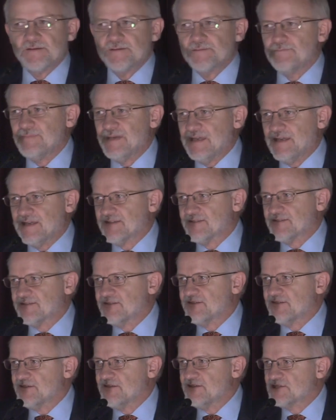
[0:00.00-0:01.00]
makes
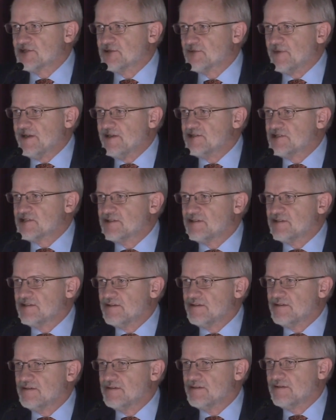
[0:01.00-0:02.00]
the
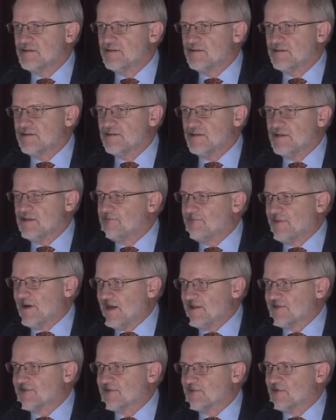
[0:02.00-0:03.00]
situation
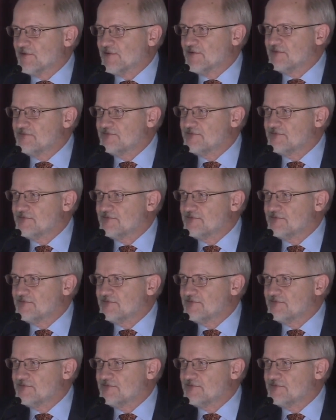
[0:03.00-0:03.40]
impossible.